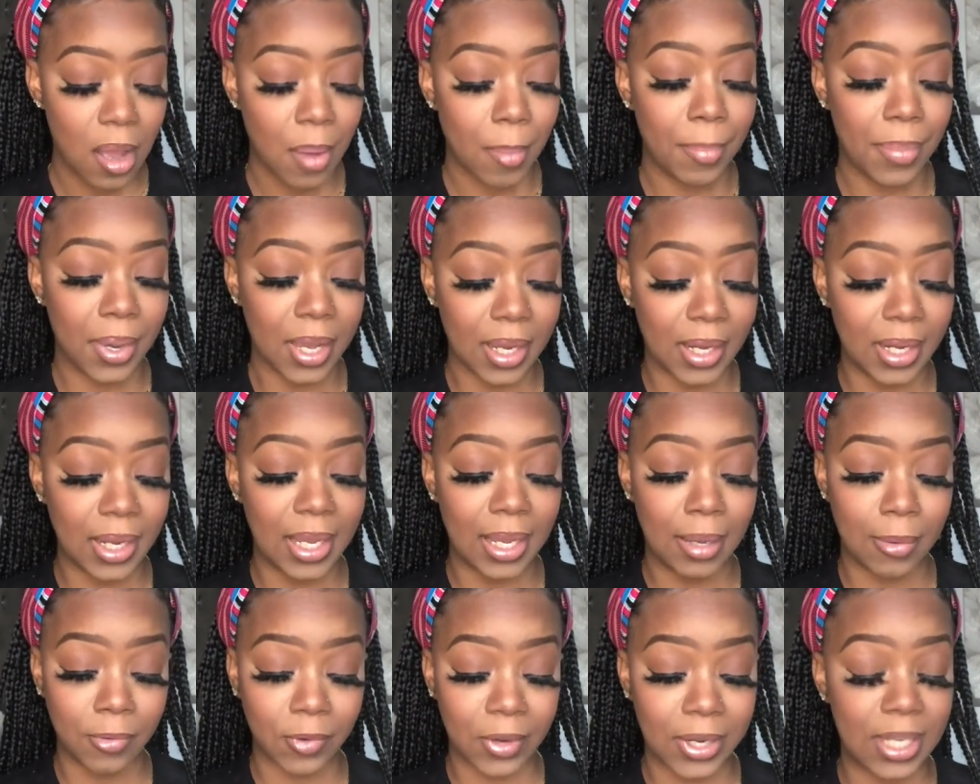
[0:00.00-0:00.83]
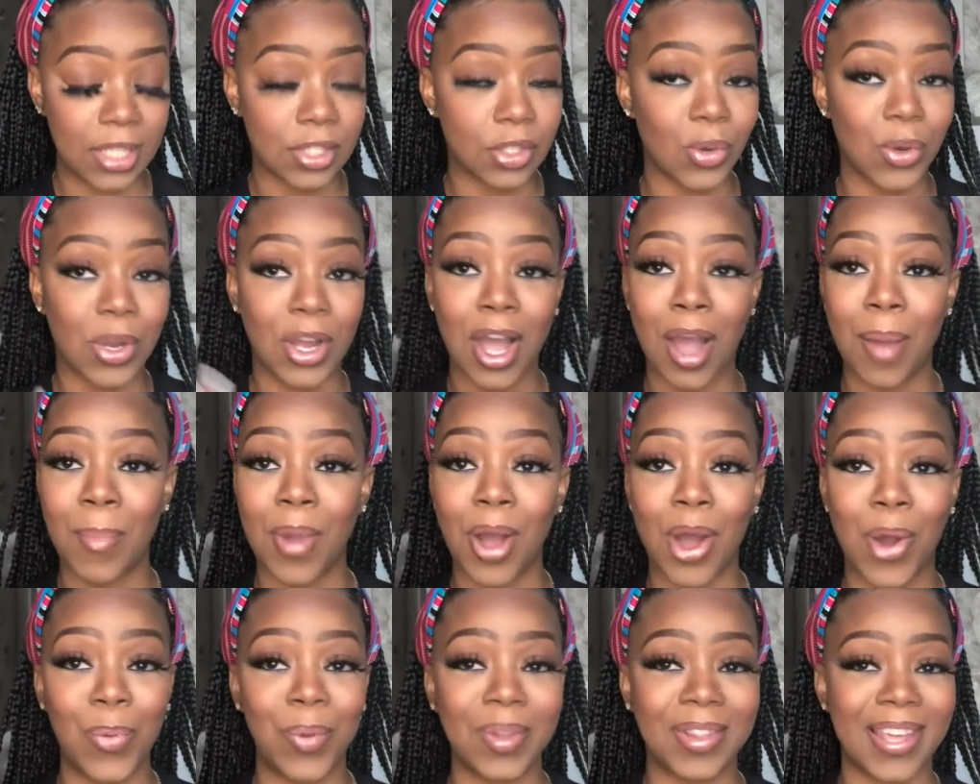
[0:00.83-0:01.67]
button earrings. So come
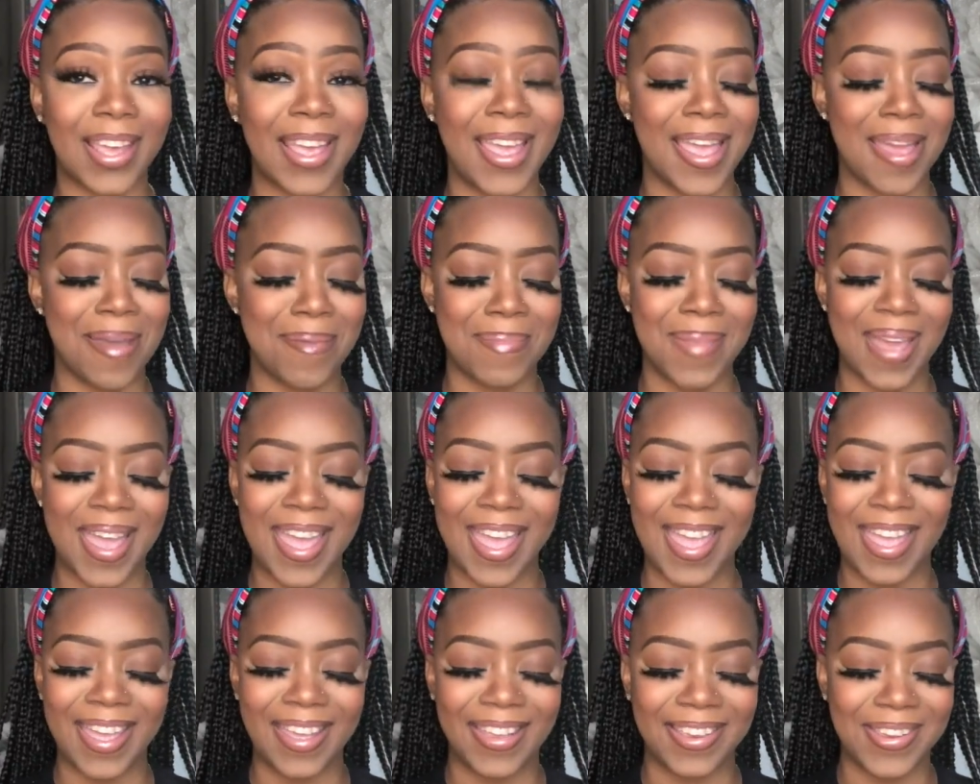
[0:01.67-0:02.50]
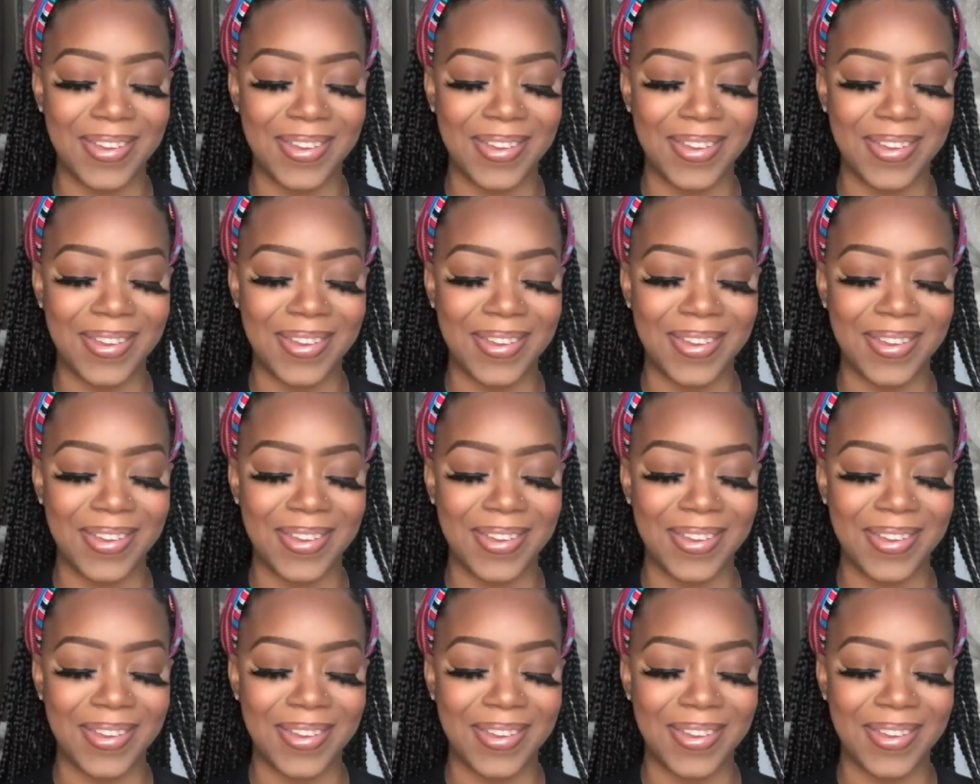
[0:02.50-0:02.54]
on with the handmade.